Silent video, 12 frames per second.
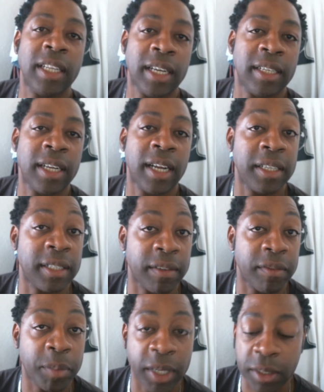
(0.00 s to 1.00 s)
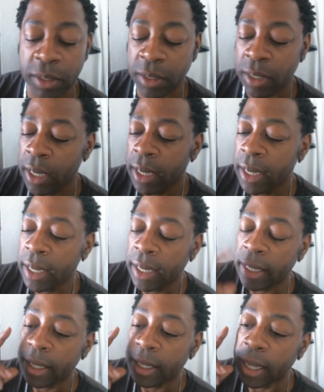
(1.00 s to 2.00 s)
out of ninety-seven pages,
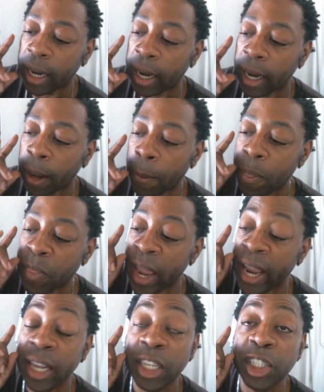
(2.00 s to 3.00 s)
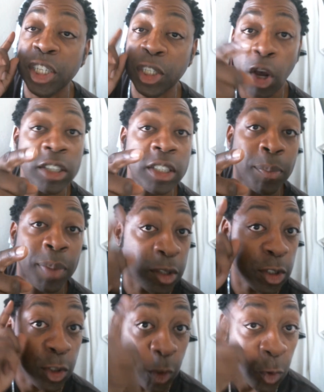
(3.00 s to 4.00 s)
uh, they she talks about the
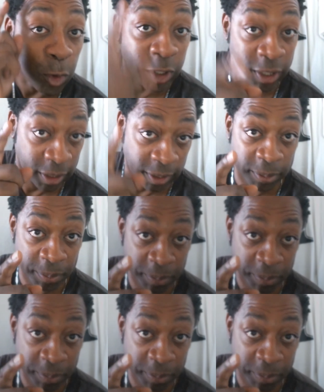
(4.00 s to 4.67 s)
school system.